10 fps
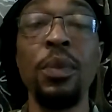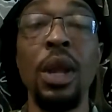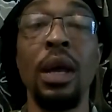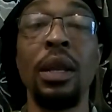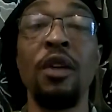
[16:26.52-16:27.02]

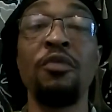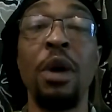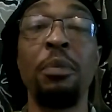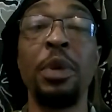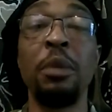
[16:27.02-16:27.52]
I love
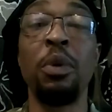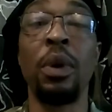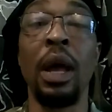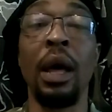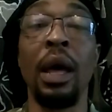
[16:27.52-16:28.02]
my people,
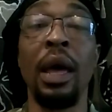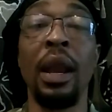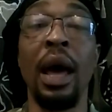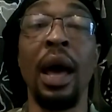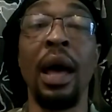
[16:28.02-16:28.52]
and
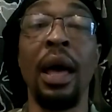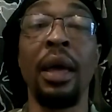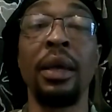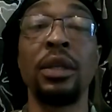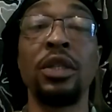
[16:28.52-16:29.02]
I
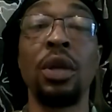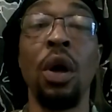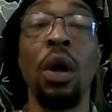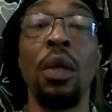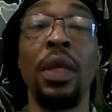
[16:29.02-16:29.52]

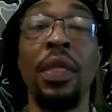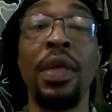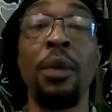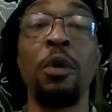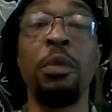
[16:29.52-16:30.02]
saw that
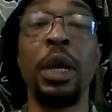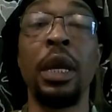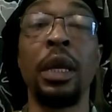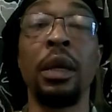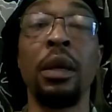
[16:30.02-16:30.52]
they were
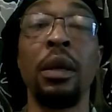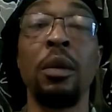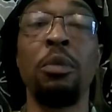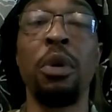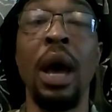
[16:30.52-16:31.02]
being
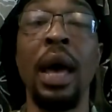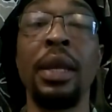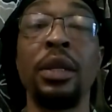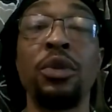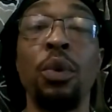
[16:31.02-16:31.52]

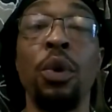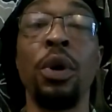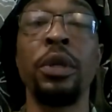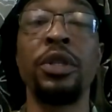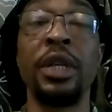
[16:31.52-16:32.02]
prodded
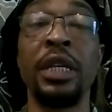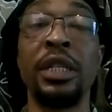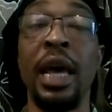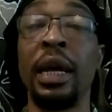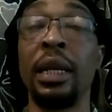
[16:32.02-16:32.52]
towards
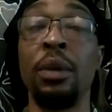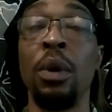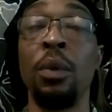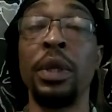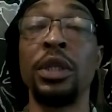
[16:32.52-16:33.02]
exactly
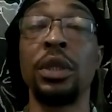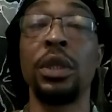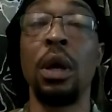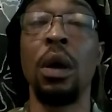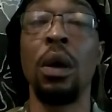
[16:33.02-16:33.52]
what we just
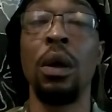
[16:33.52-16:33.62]
saw,